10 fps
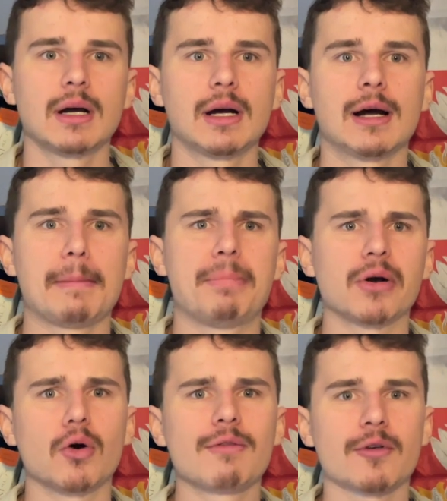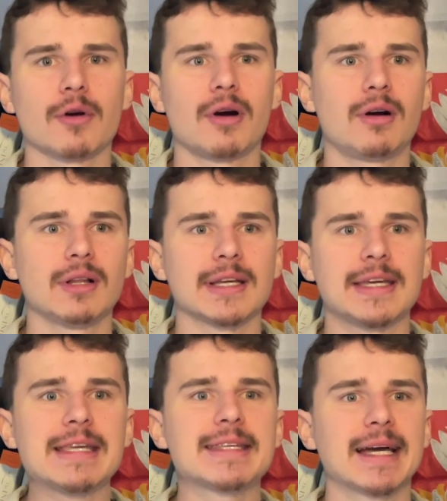But overall,
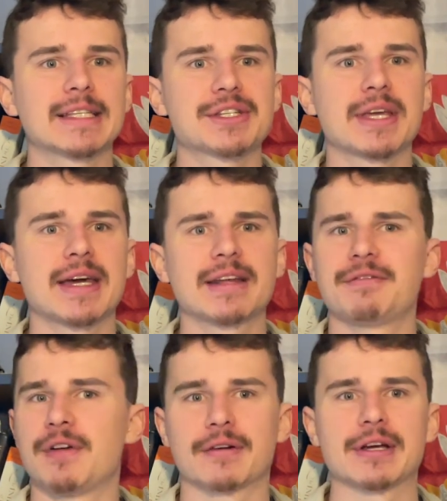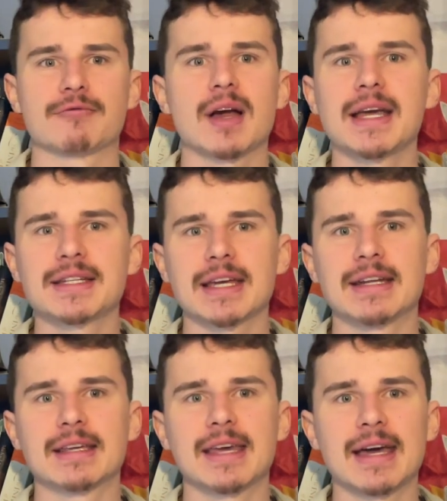he tends to get it very right,
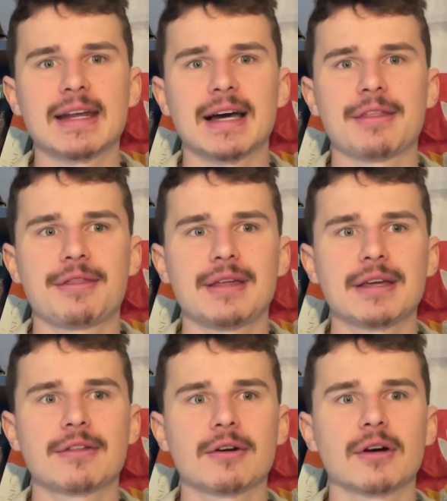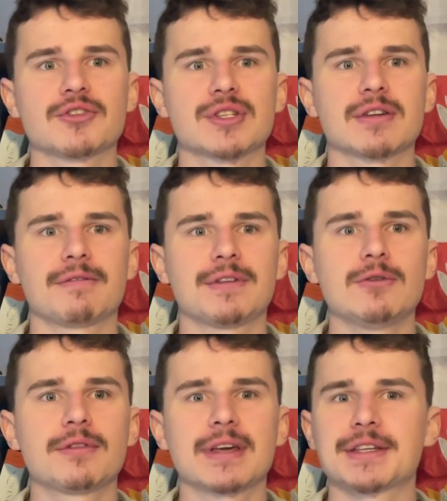and again, I think there are just a
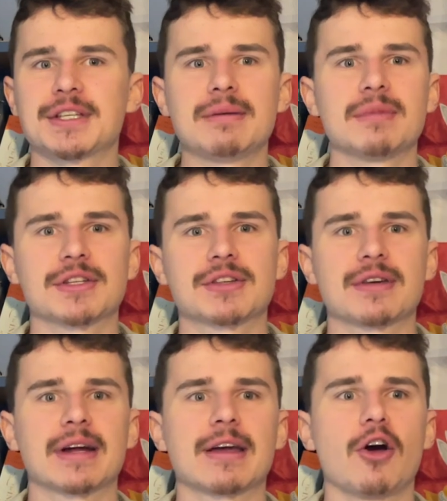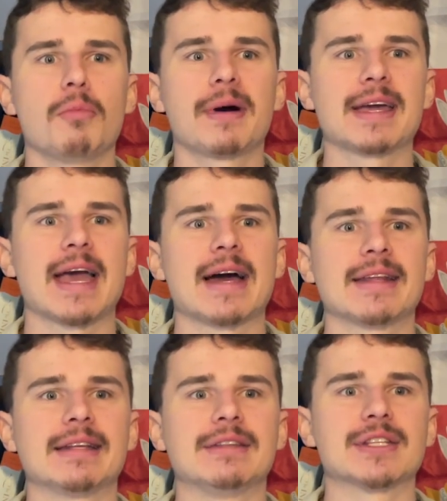few things he missed that I hope I
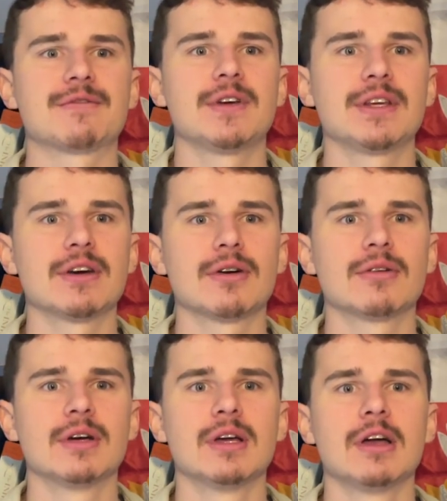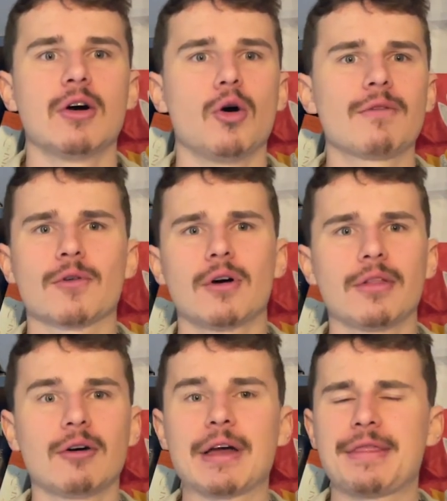added in this video. Overall,
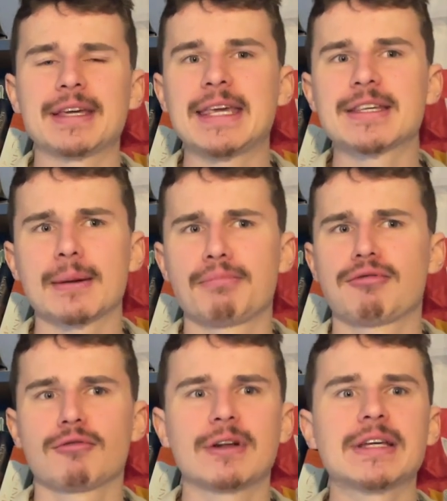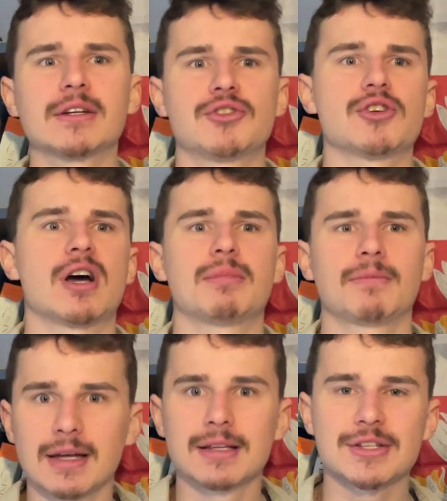though, I think he did a pretty good job.
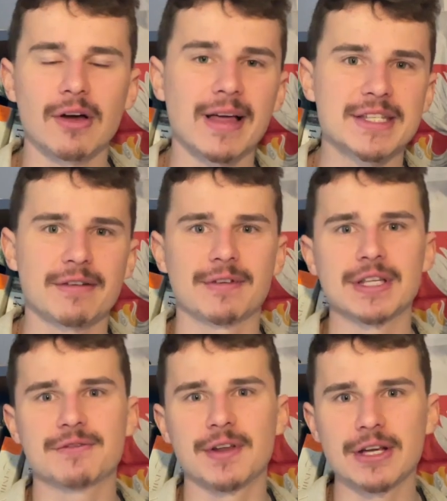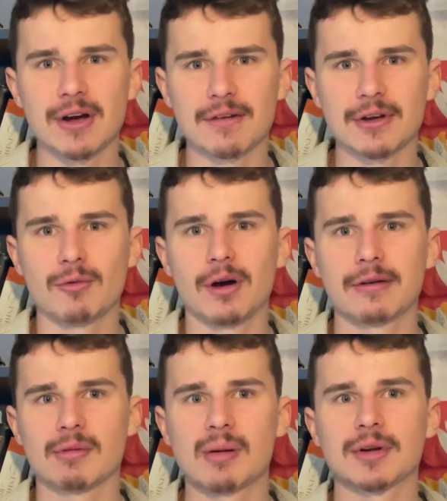So that's it for this video,
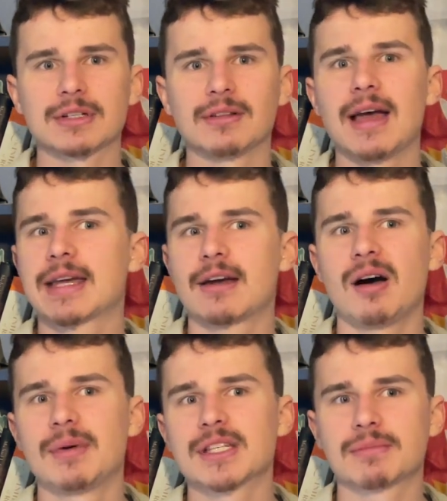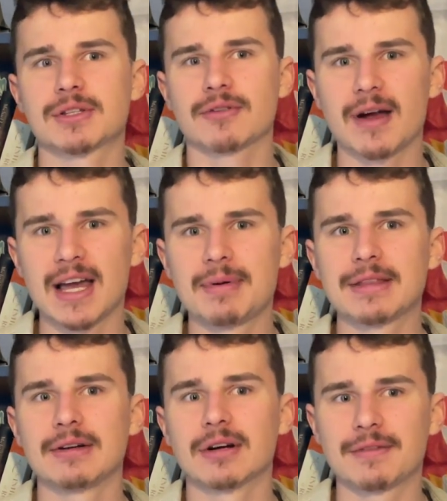everyone. Remember to like, comment, subscribe,
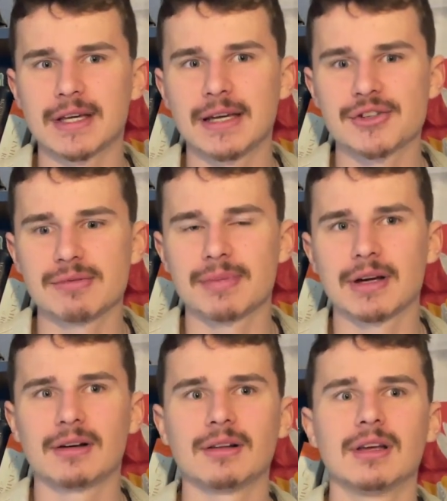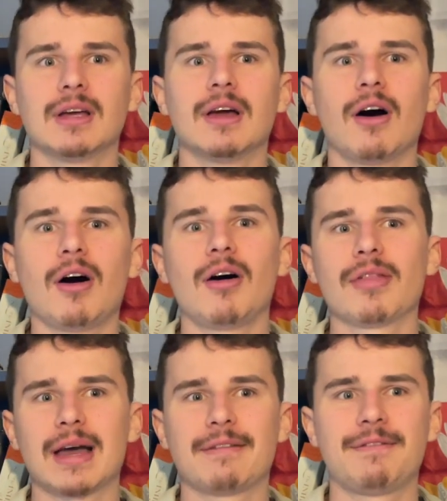hit the notification bell, all
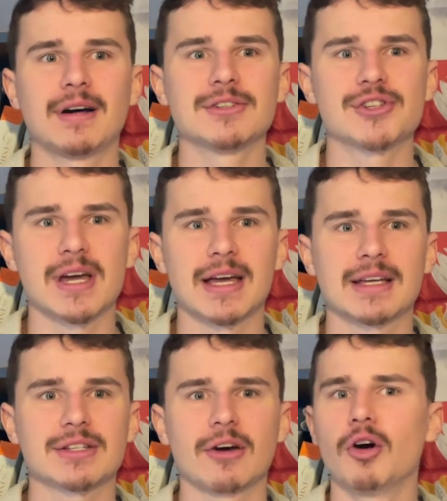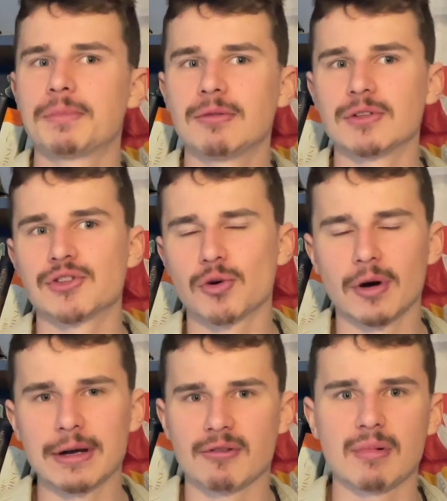that fun jazz. I hope you
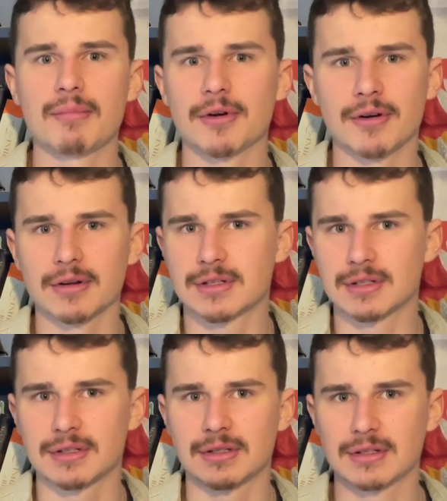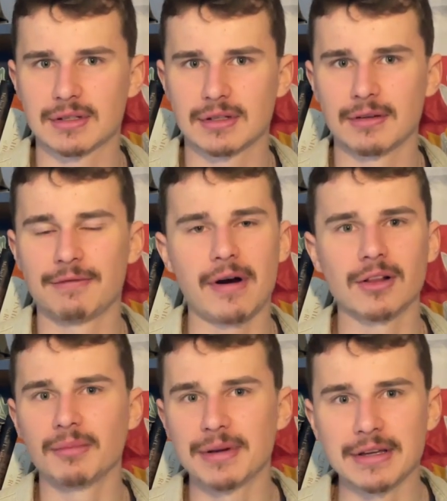enjoyed. Remember to
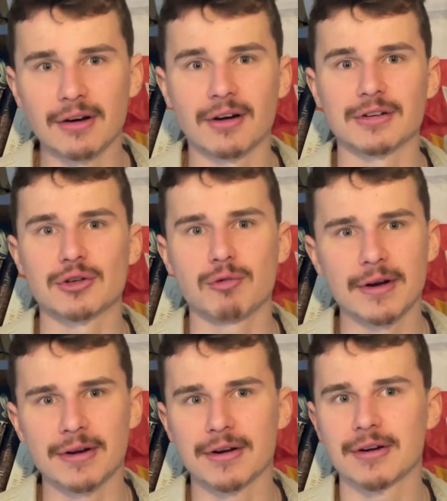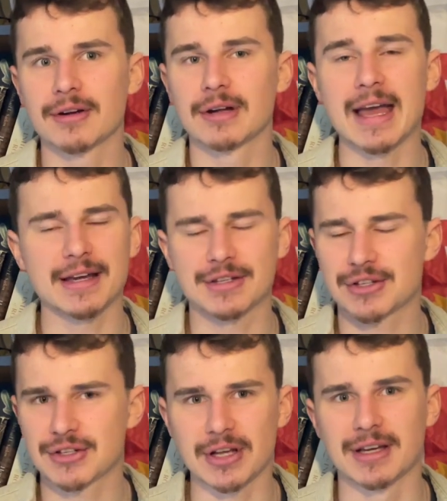follow me on Twitter,
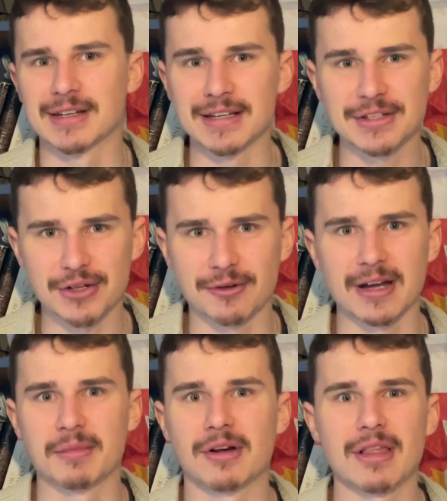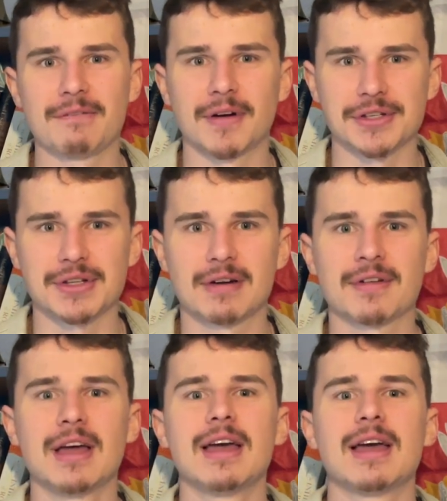X, and Instagram, and all that fun stuff.
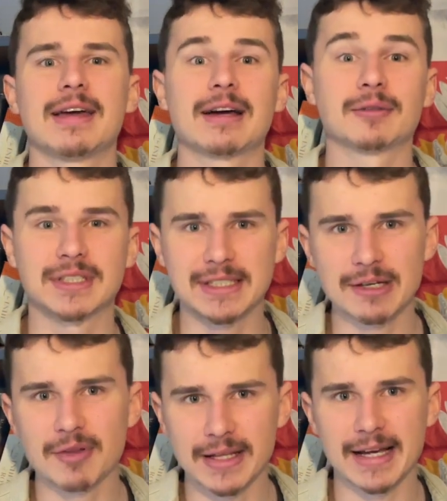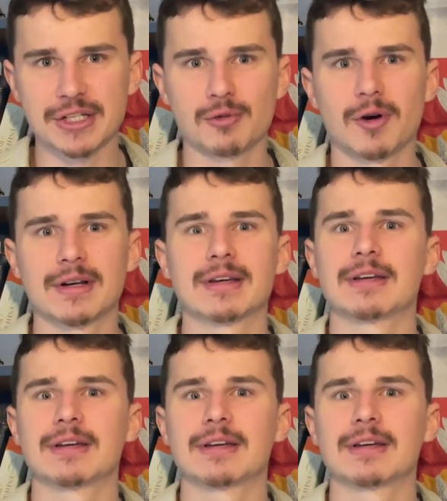And I will see you in the next one.